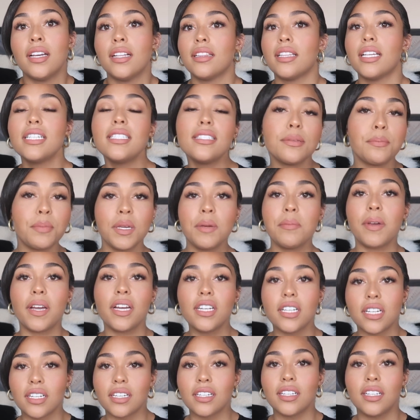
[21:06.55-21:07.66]
Let's be
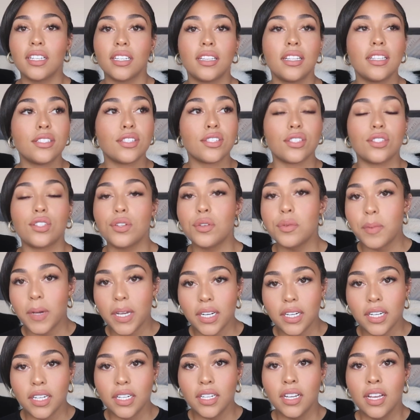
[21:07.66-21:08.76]
better. Let's do
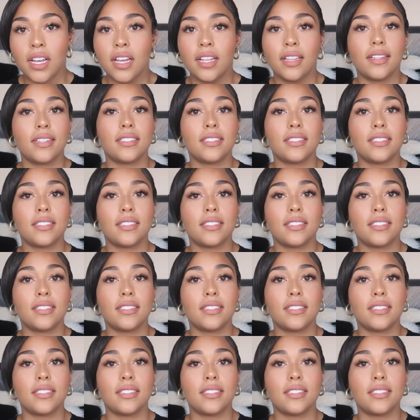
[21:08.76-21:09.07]
better.